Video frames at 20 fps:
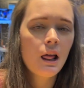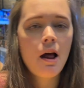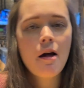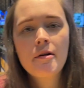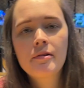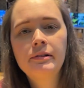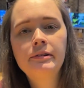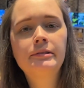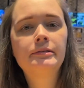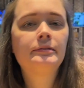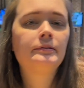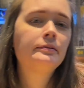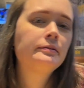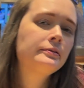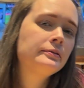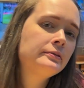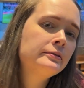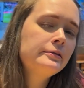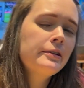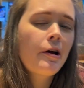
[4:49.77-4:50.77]
Abigail
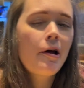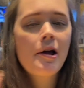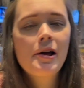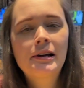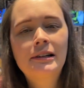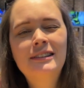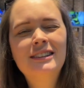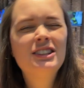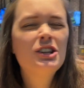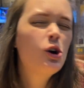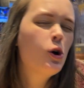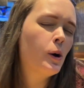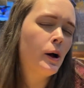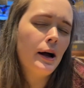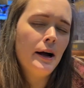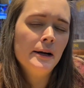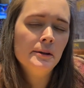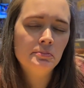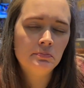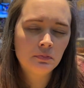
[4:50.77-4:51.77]
had to be put
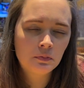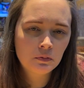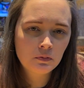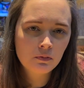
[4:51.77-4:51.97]
okay. down.